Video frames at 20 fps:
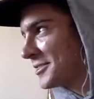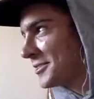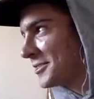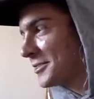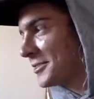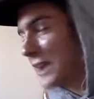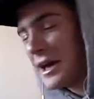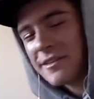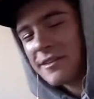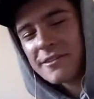
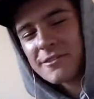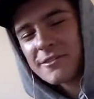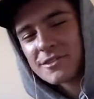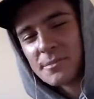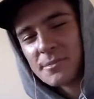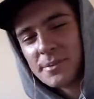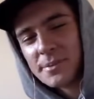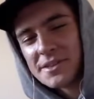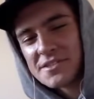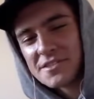Yeah,
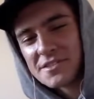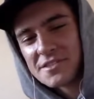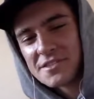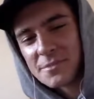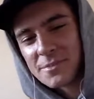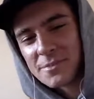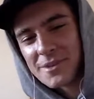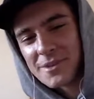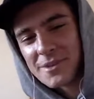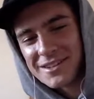so I think it
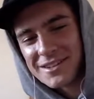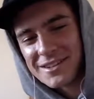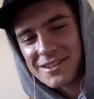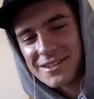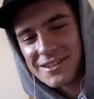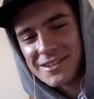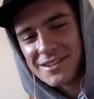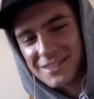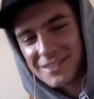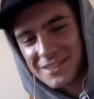was a pleasant
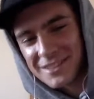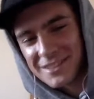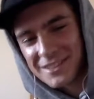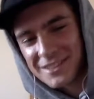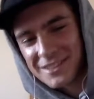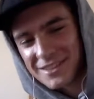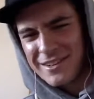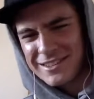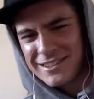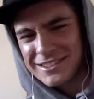surprise. And
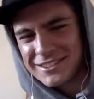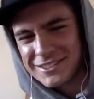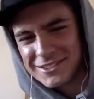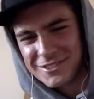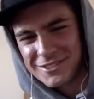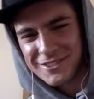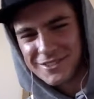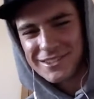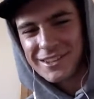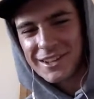it
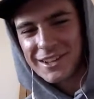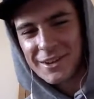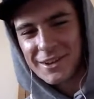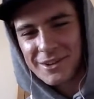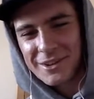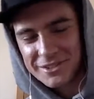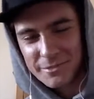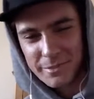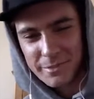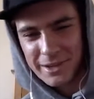always is. Who
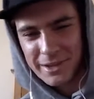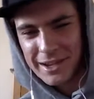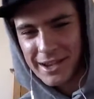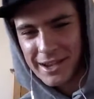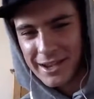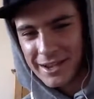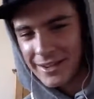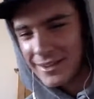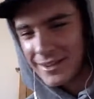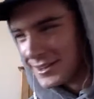doesn't like watching
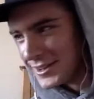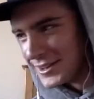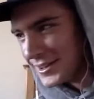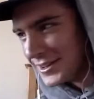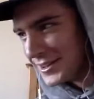BA?